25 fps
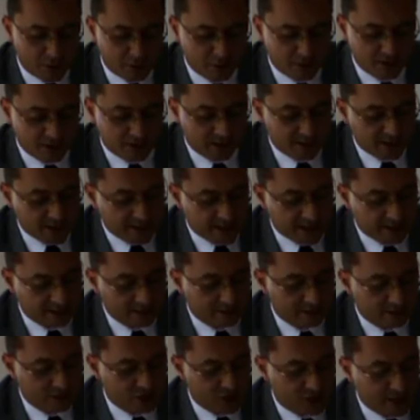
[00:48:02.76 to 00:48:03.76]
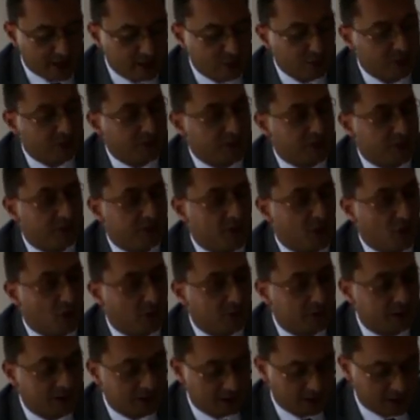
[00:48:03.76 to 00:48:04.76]
bolder and genuine
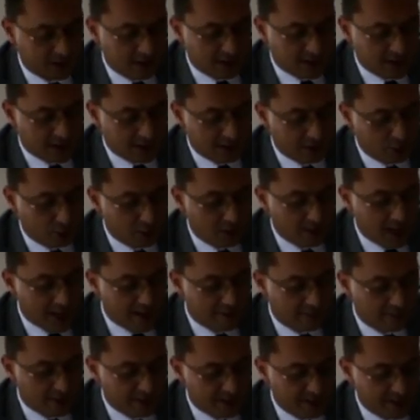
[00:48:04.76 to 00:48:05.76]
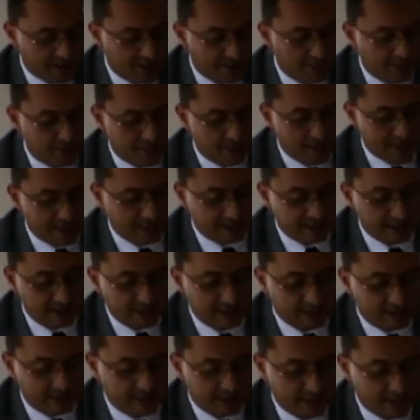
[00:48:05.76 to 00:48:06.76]
reforms would have been
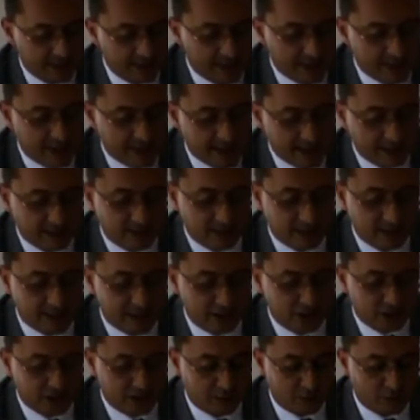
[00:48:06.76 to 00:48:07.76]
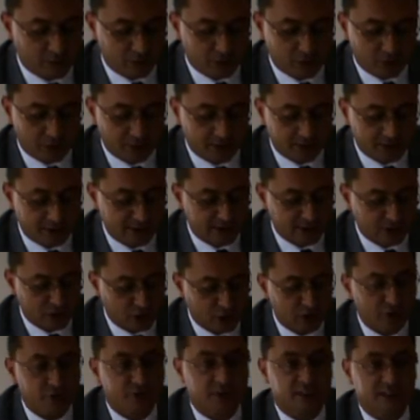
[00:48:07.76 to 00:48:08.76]
implemented had the national authorities
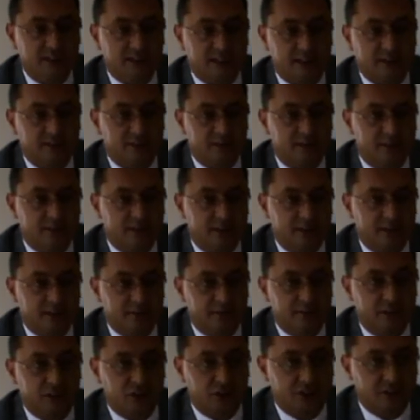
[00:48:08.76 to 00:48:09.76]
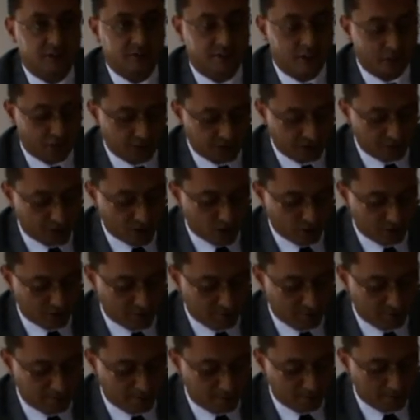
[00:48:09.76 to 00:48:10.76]
not received an official foreign
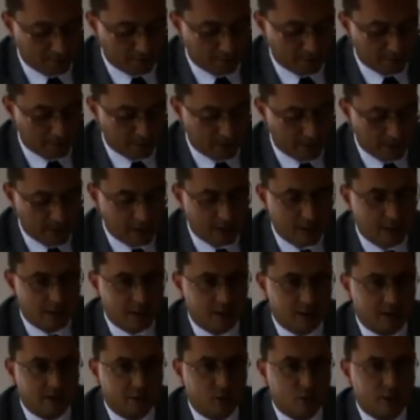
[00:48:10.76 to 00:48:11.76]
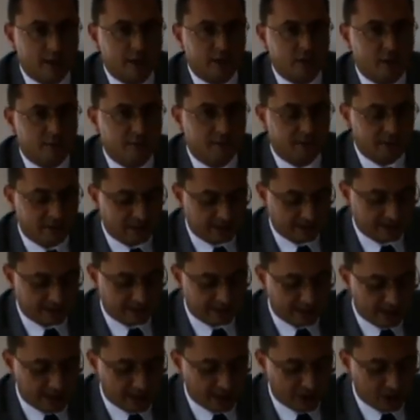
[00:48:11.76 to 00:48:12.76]
loan. Uh, quite often it is
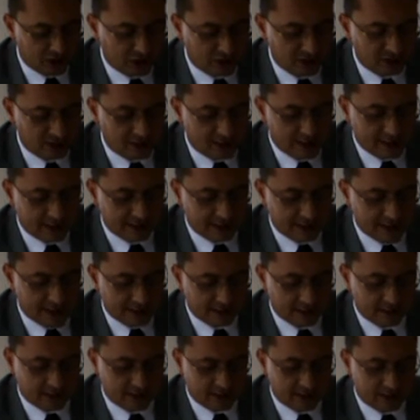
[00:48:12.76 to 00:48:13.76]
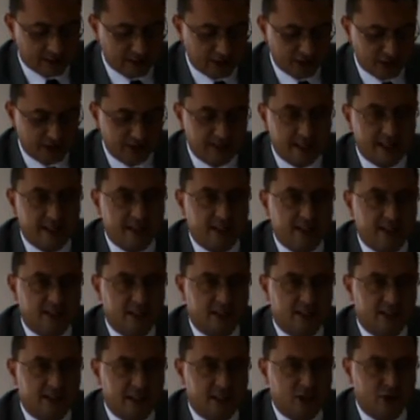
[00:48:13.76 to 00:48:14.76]
alleged that the
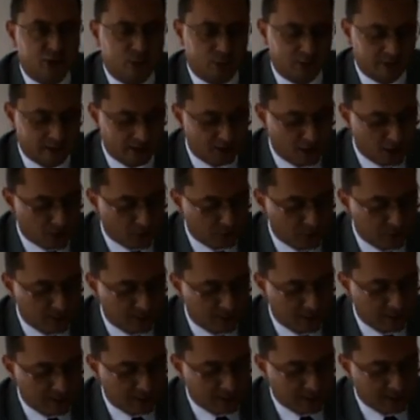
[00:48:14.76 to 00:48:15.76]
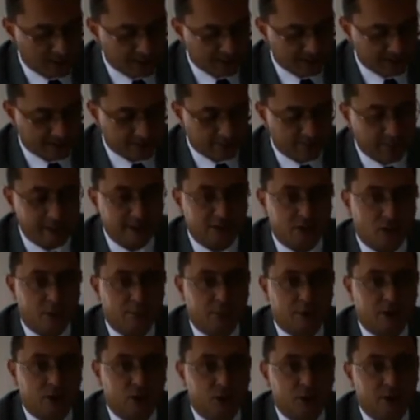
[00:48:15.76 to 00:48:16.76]
conditionality attached to the loan is the best
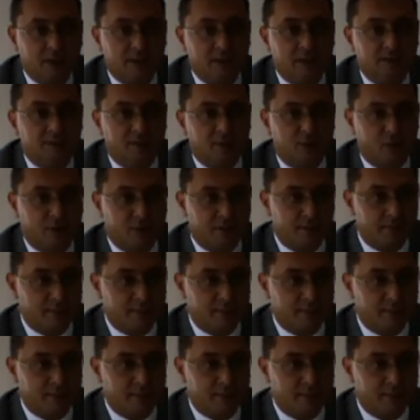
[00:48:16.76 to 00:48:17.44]
opportunity for